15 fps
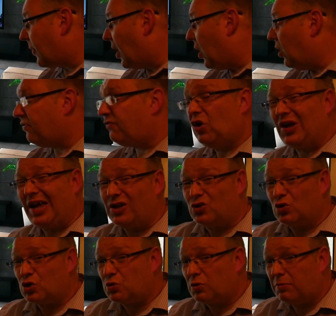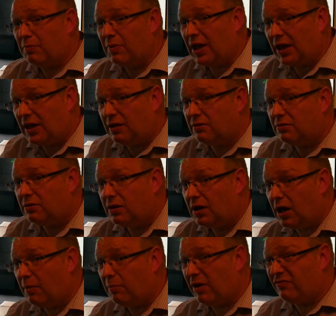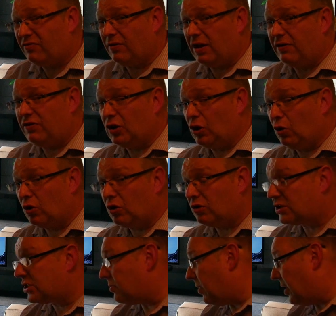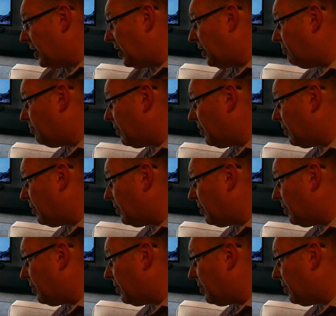Or if not, get in touch with me. If you're local to me,